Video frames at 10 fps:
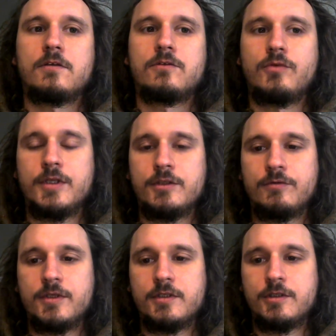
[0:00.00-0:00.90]

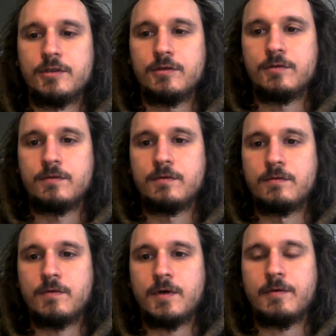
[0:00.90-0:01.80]
2022,
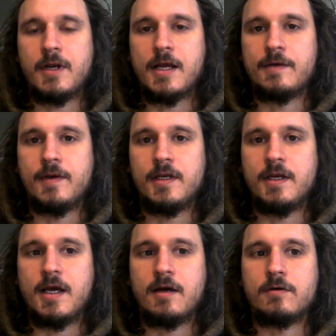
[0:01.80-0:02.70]
where we're at right
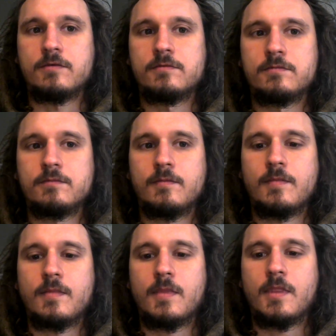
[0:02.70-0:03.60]
now,
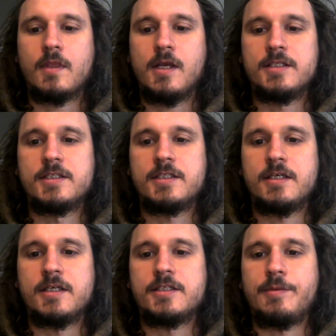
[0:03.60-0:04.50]
I see
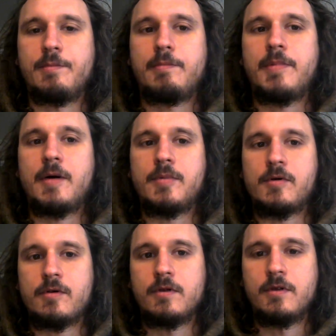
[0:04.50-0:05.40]
it as a
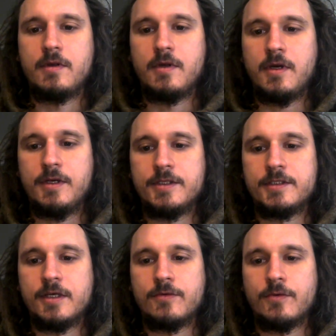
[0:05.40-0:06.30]
bubble. And
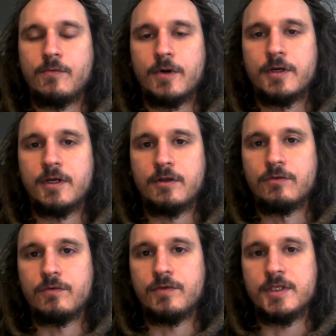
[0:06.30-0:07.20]
it's like we're working
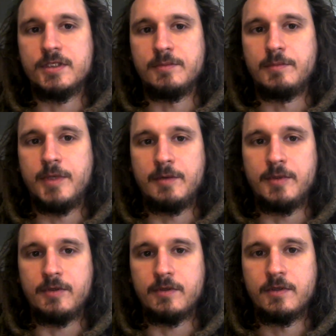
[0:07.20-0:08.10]
through this
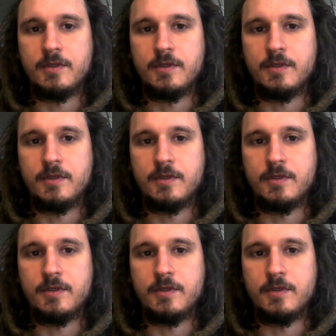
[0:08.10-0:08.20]
bubble,